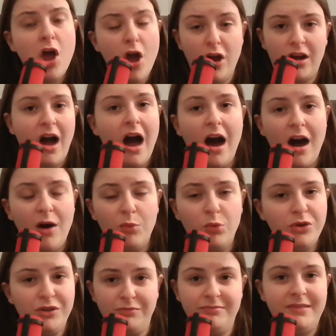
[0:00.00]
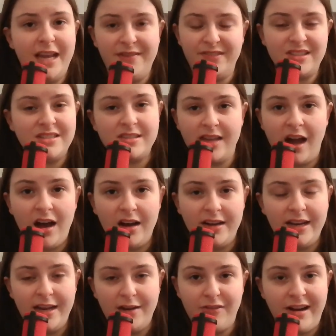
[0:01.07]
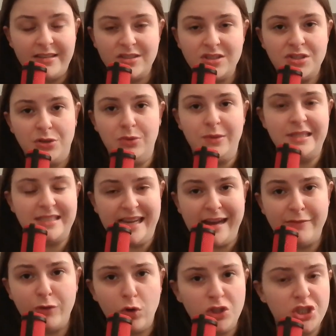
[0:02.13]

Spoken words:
her car wouldn't even start in race 2 in Zandvoort,